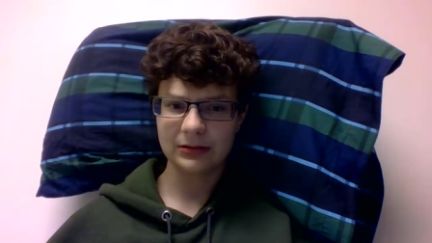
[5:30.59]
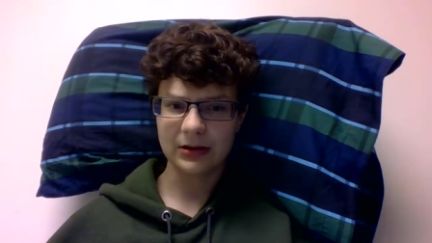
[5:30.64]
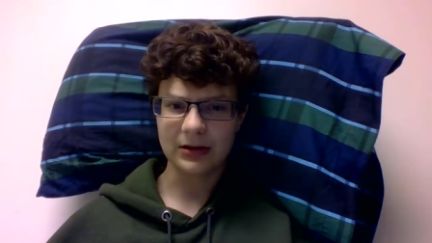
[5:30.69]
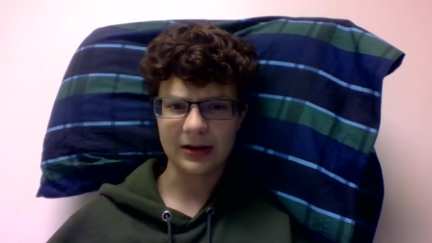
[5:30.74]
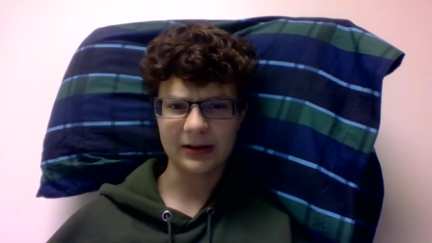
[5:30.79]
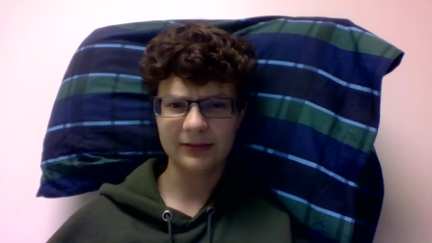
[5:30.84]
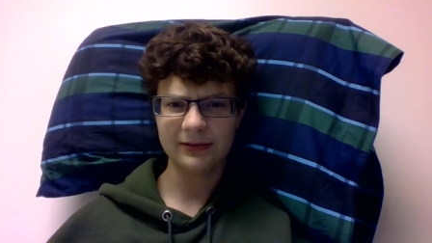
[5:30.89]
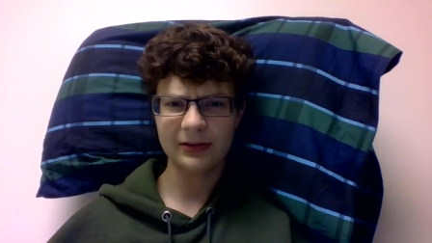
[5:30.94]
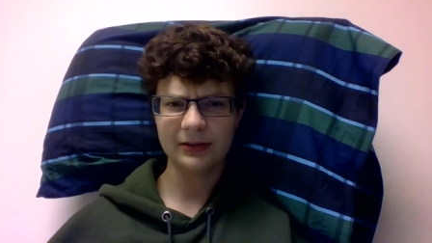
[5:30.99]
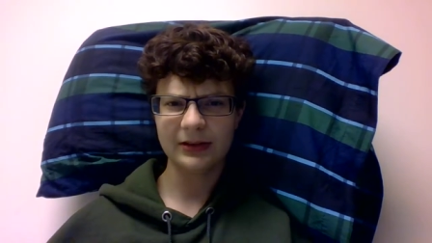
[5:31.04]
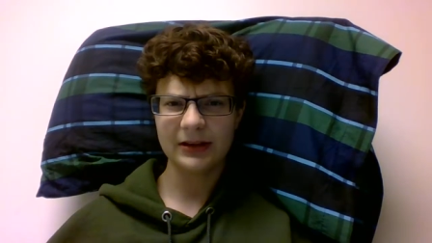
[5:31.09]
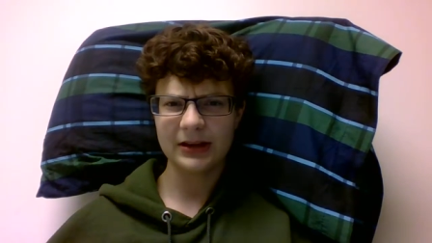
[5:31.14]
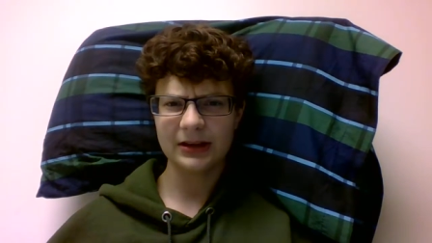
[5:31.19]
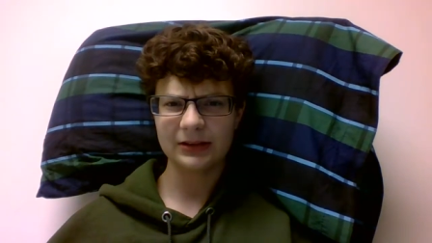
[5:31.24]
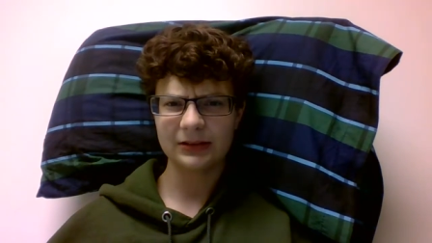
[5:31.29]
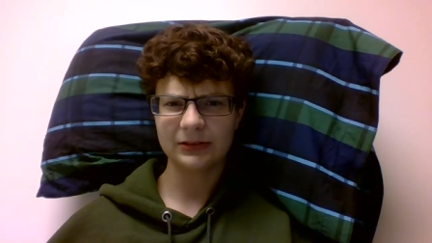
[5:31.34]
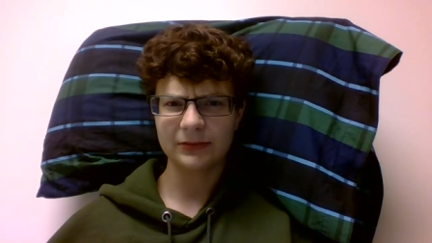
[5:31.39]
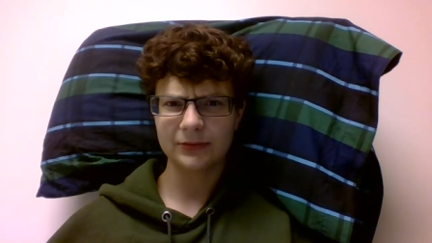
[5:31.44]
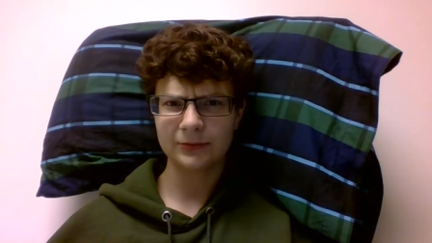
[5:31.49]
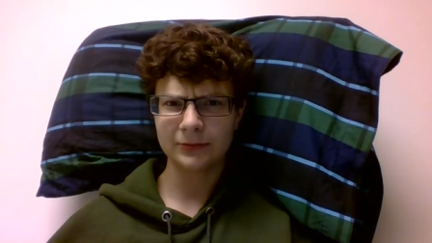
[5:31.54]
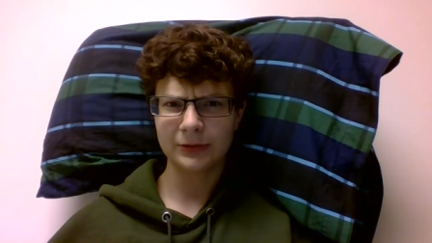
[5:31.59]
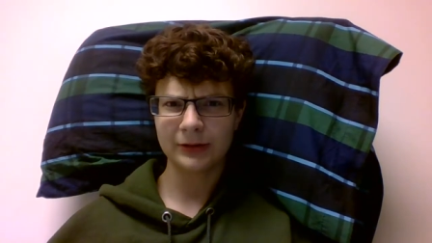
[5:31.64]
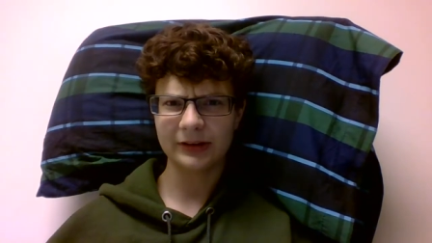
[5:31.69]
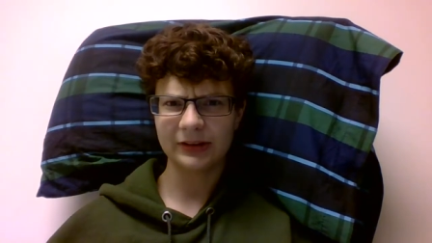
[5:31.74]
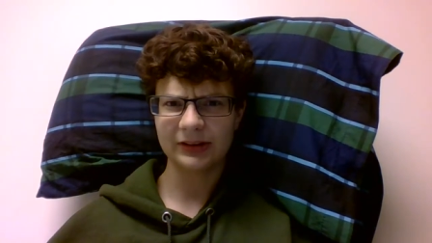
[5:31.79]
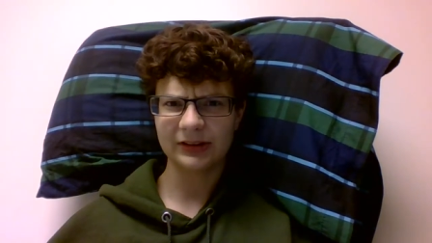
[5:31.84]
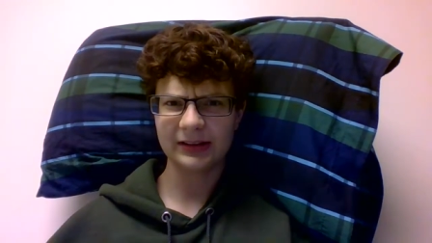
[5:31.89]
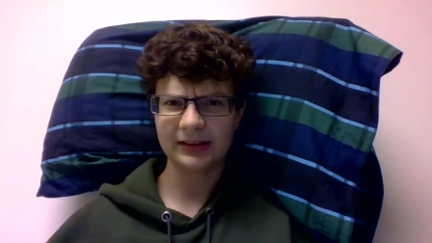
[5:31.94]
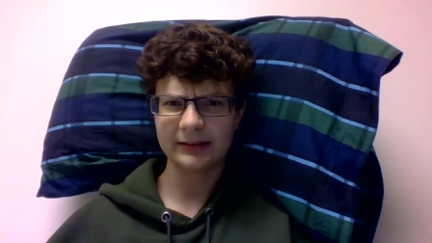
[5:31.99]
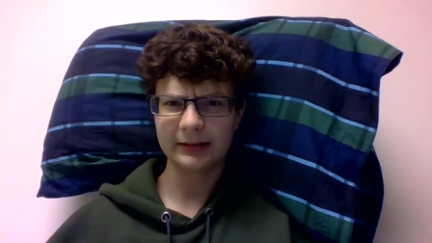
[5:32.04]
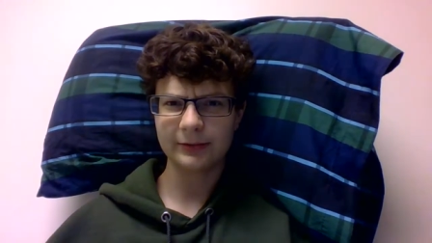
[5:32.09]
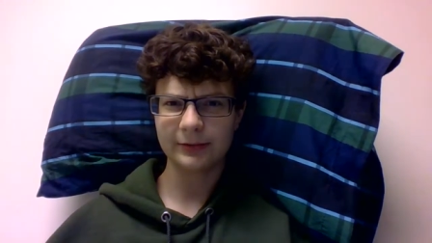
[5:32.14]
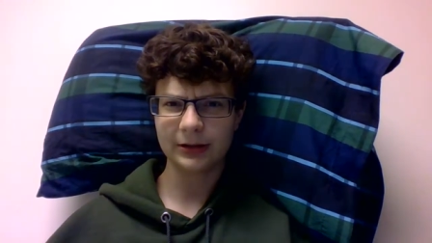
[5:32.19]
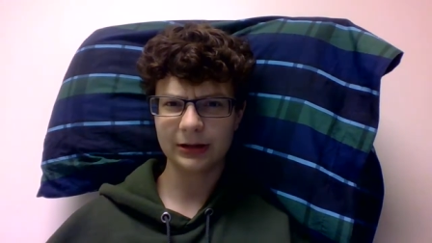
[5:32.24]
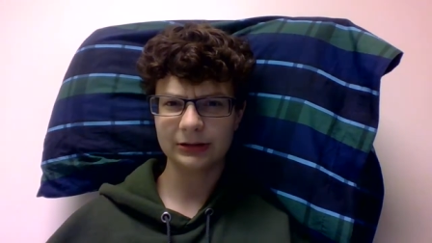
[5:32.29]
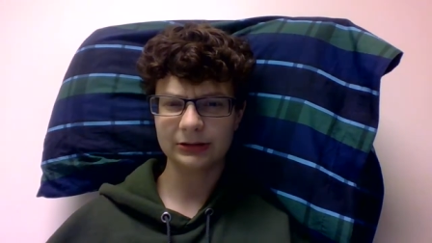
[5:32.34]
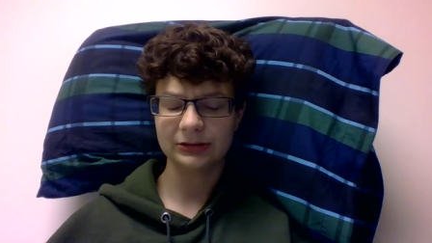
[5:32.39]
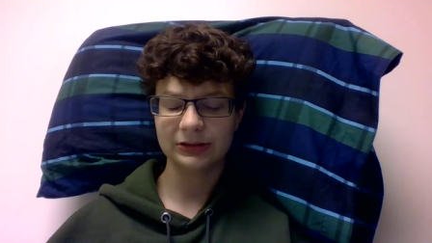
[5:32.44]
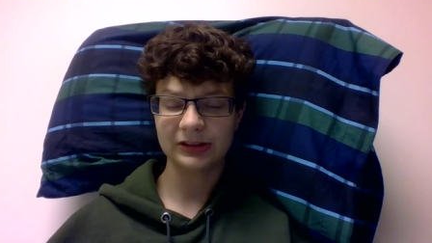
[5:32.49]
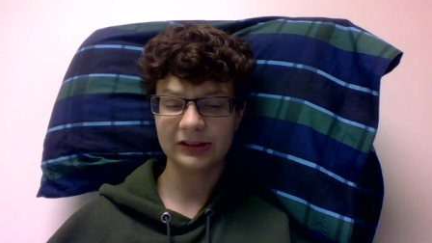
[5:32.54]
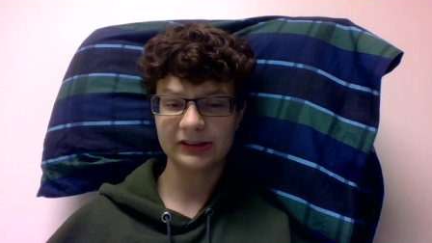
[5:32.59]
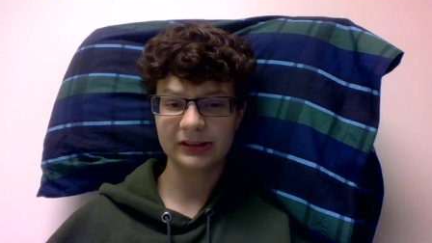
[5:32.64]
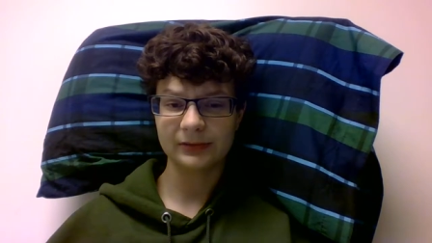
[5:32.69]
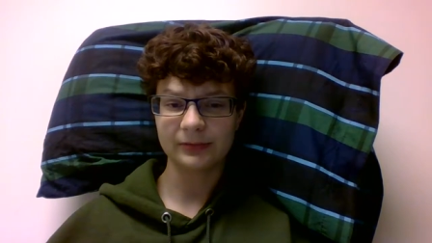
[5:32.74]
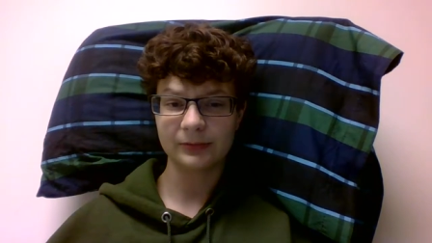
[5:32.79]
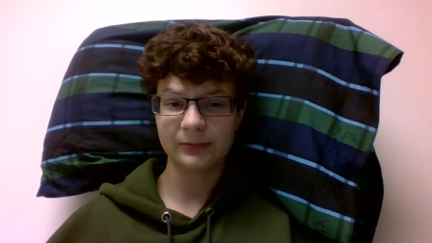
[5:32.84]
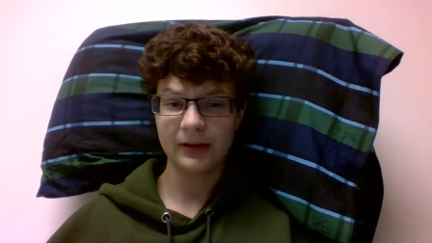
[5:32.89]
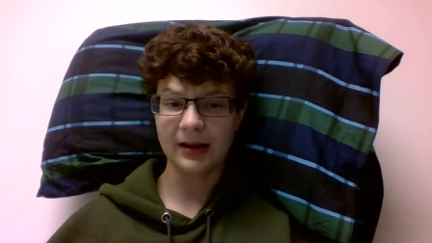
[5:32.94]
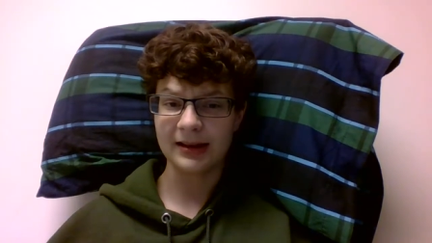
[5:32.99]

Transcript: I feel like, realistically written to